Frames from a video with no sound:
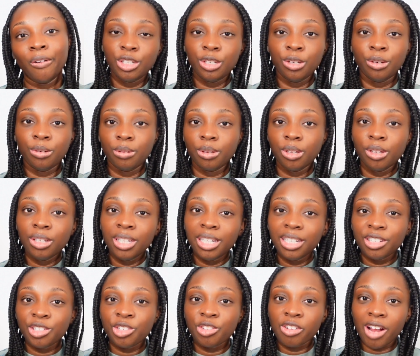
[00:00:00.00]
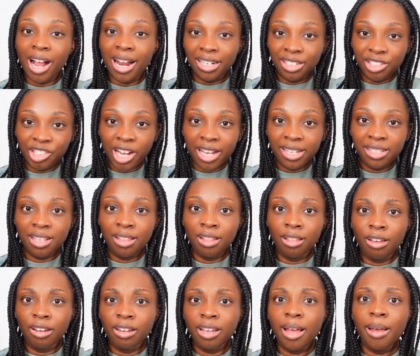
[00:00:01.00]
2, you need to strategize and
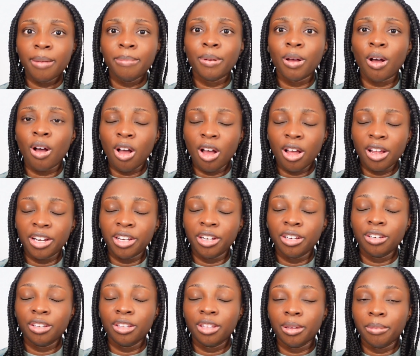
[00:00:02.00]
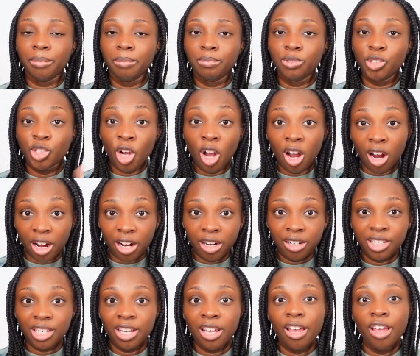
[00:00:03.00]
look up on the
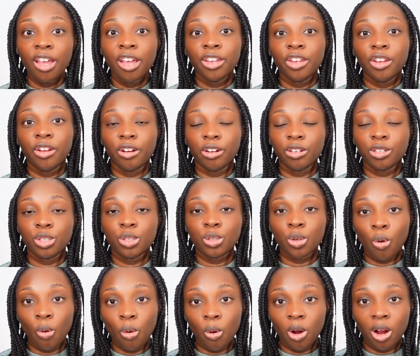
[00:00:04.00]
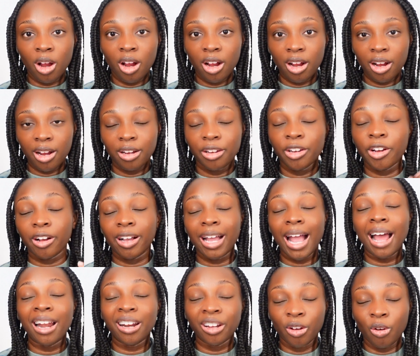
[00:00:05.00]
chart your score, your
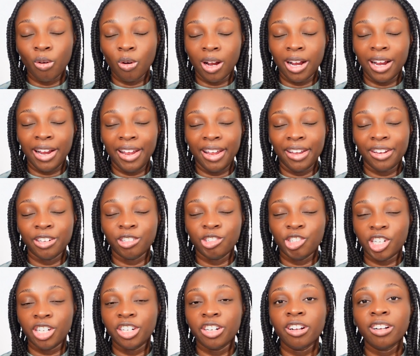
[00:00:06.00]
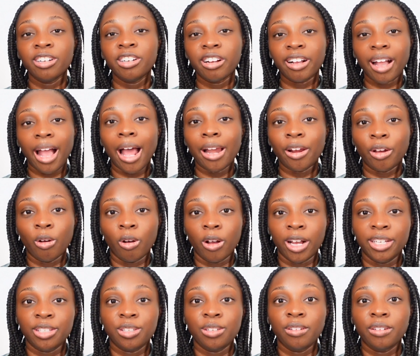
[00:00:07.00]
category, your gender and your
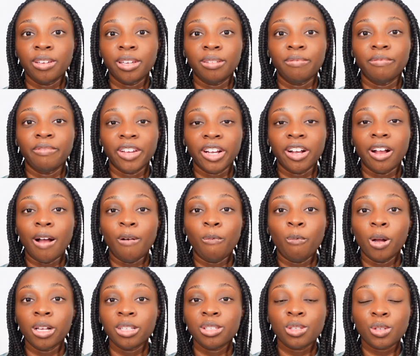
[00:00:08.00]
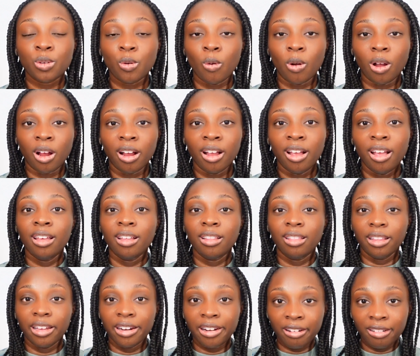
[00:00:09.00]
category, so you can figure out what score.
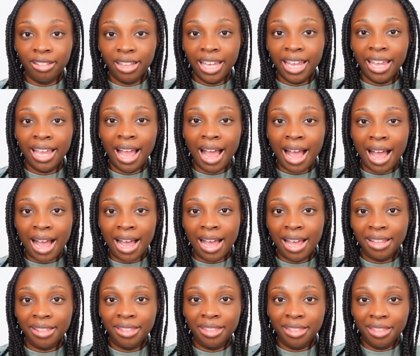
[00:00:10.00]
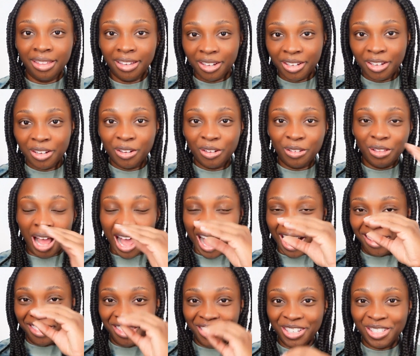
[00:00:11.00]
Literally add
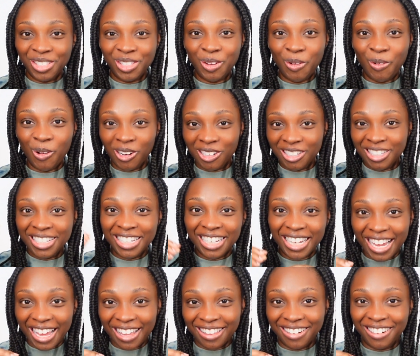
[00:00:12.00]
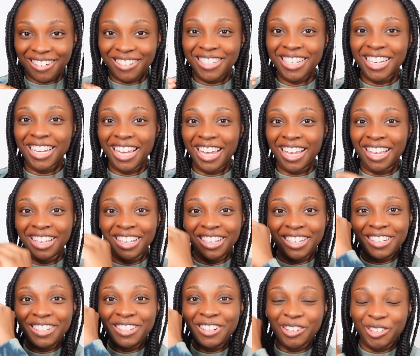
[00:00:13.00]
the scores together to get
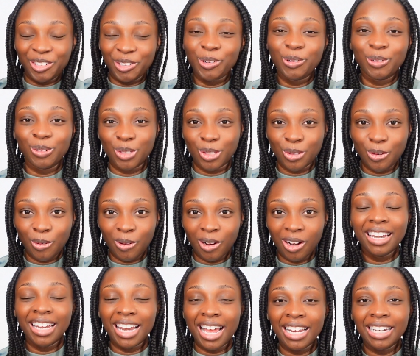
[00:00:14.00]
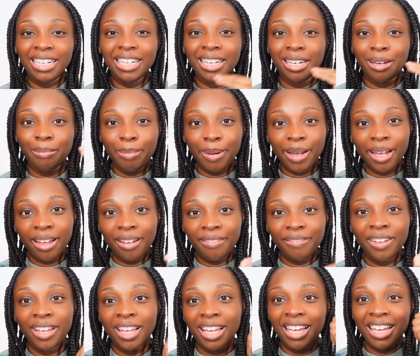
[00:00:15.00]
your total score. 90 and
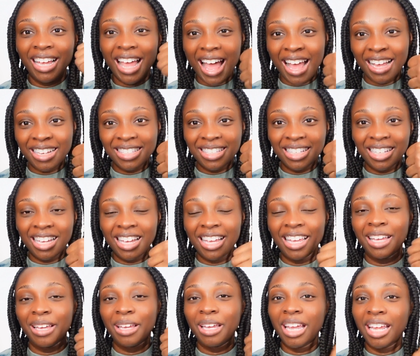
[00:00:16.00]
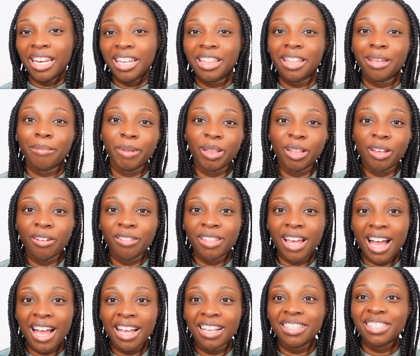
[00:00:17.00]
above, excellent. Anything below
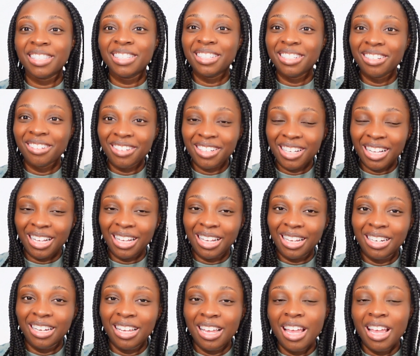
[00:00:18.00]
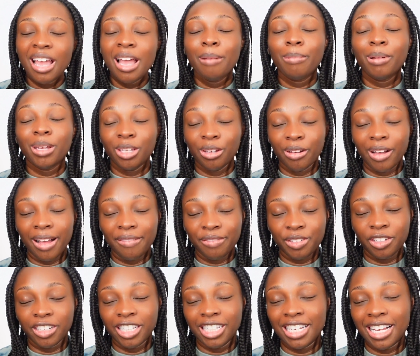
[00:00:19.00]
that, still good, but you'll have to
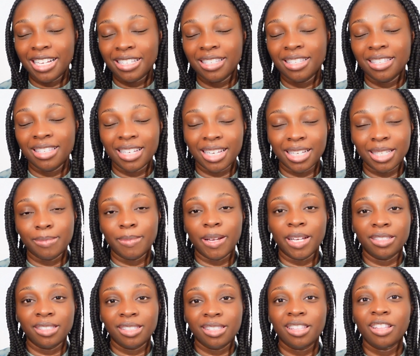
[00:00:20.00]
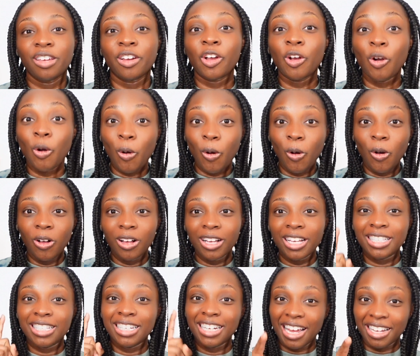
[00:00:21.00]
retest in 6 months. The goal
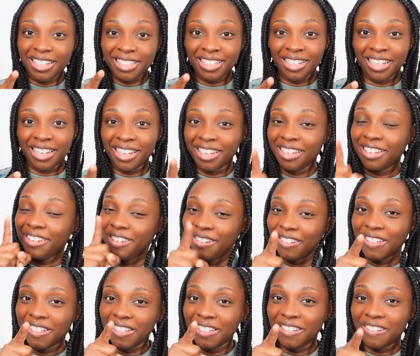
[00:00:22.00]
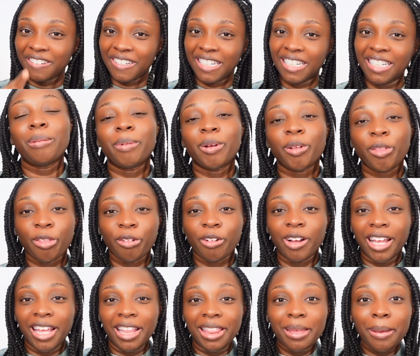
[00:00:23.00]
is an excellent. You can do it. Number
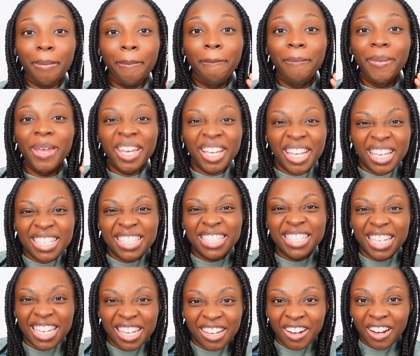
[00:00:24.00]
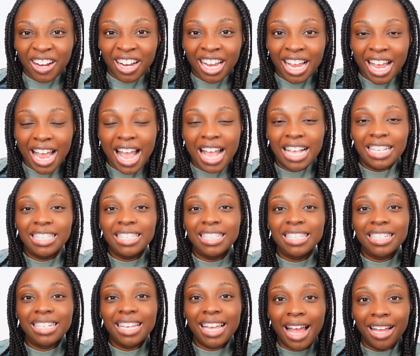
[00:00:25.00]
3, the biggest secret,
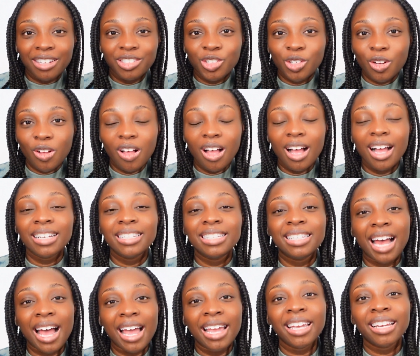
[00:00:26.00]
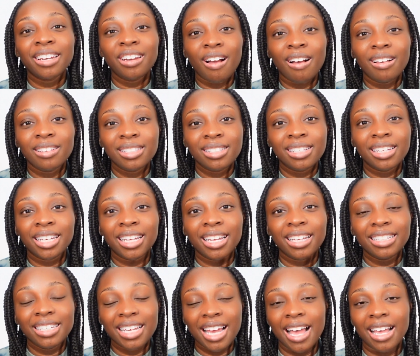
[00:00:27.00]
schedule a diagnostic
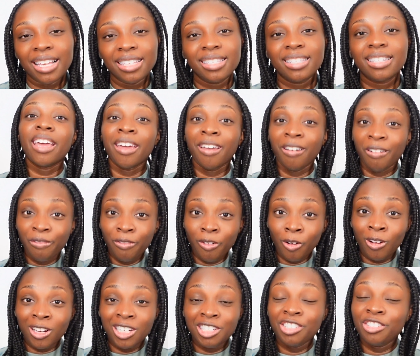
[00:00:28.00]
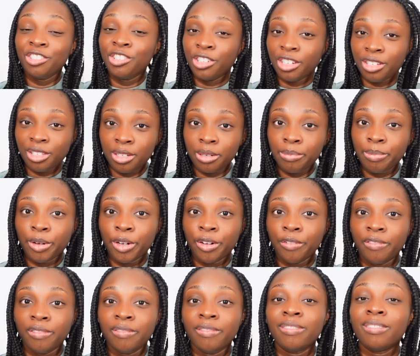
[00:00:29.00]
test. The Air Force just
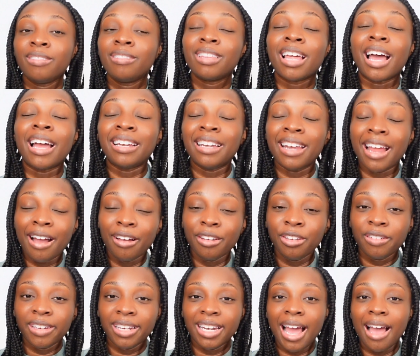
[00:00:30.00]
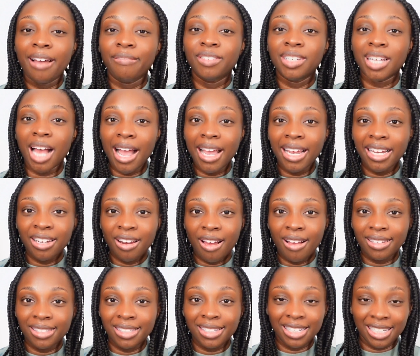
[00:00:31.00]
approved that now you can have
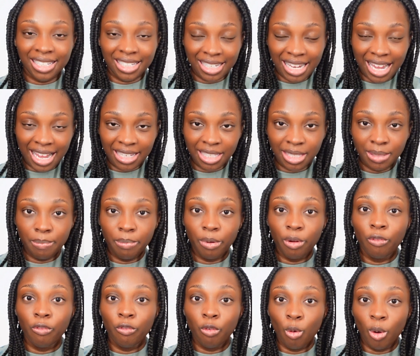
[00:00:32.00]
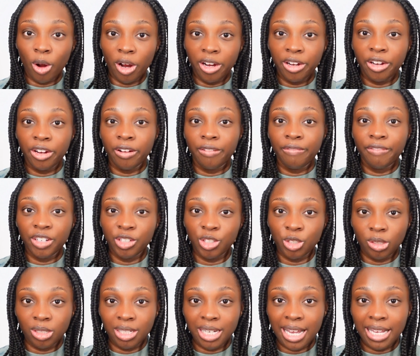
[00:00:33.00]
diagnostic tests before your
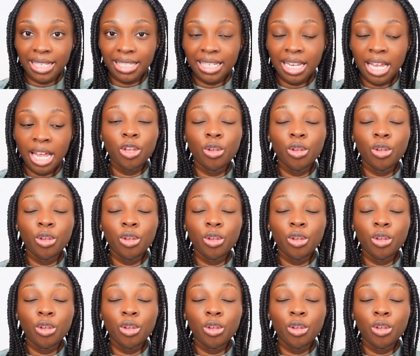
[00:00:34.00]
official test.